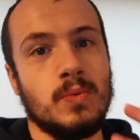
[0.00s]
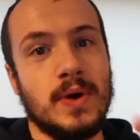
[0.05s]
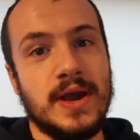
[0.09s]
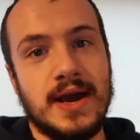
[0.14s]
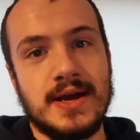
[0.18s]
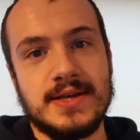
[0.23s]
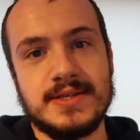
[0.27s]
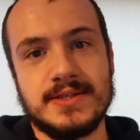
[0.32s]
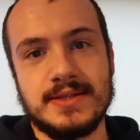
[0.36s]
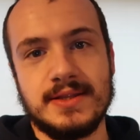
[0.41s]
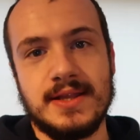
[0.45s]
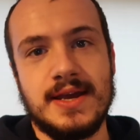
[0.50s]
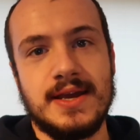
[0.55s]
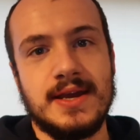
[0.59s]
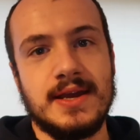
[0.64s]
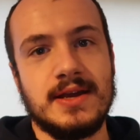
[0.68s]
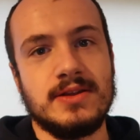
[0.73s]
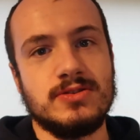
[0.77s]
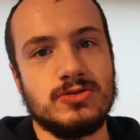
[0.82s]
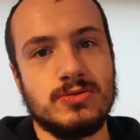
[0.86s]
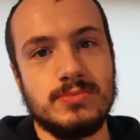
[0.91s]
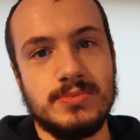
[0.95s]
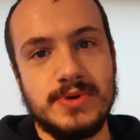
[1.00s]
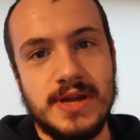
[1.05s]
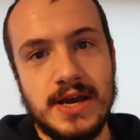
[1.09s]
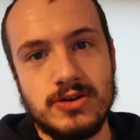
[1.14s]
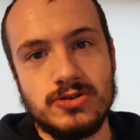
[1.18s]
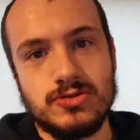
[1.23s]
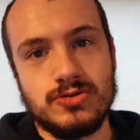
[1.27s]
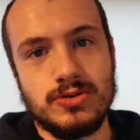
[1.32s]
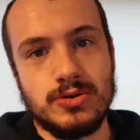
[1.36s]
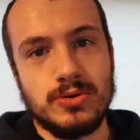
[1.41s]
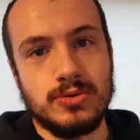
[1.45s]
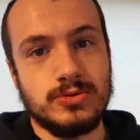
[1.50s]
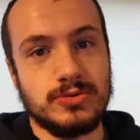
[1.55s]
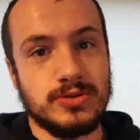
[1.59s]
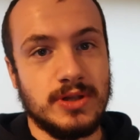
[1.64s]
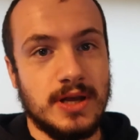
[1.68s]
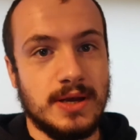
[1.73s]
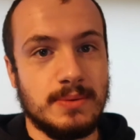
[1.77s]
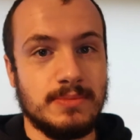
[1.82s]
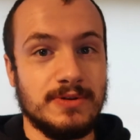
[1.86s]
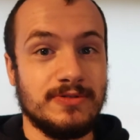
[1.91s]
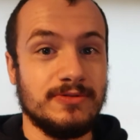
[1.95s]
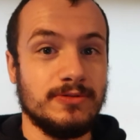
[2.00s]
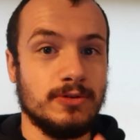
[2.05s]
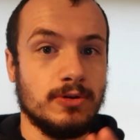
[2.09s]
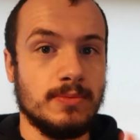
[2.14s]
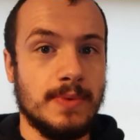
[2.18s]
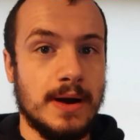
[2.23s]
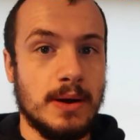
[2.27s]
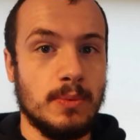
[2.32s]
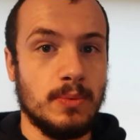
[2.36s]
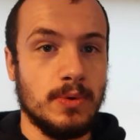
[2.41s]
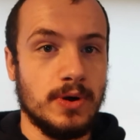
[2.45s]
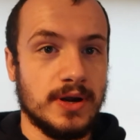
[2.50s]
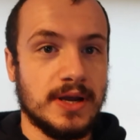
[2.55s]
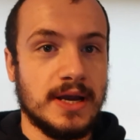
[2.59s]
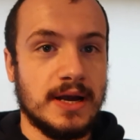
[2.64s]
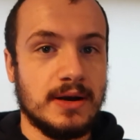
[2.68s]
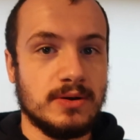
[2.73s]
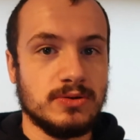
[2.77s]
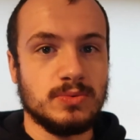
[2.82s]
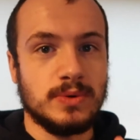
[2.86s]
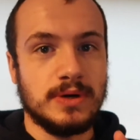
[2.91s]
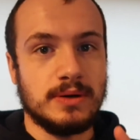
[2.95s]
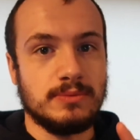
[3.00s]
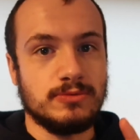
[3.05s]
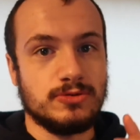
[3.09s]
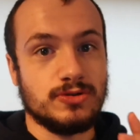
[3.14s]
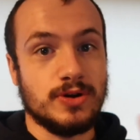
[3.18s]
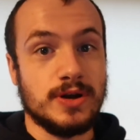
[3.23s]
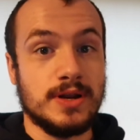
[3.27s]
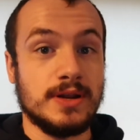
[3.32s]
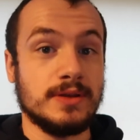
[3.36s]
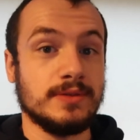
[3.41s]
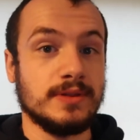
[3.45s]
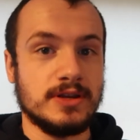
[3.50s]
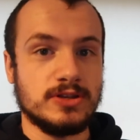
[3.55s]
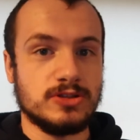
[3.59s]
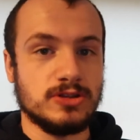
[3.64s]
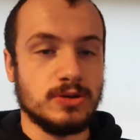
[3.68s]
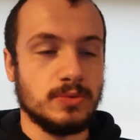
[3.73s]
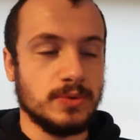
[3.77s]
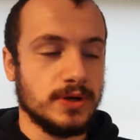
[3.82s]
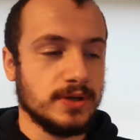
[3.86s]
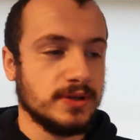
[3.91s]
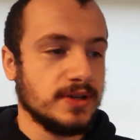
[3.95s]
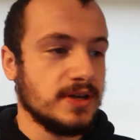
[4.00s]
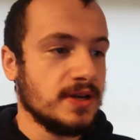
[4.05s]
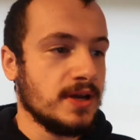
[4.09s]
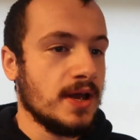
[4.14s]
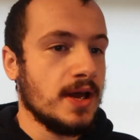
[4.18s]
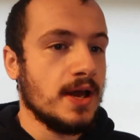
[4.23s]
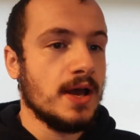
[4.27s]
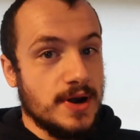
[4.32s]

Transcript: whey isolate and some dextrose like before my workouts when I'm training like so early.